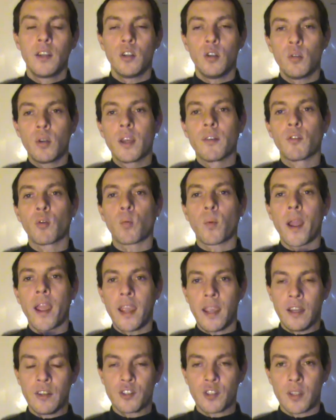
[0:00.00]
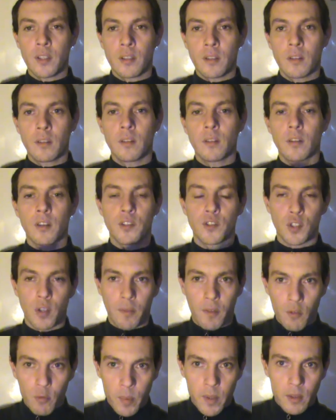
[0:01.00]
you give a range, and then the
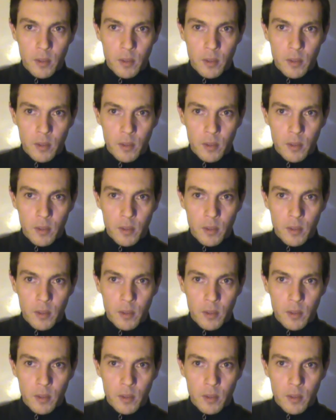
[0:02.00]
conservative would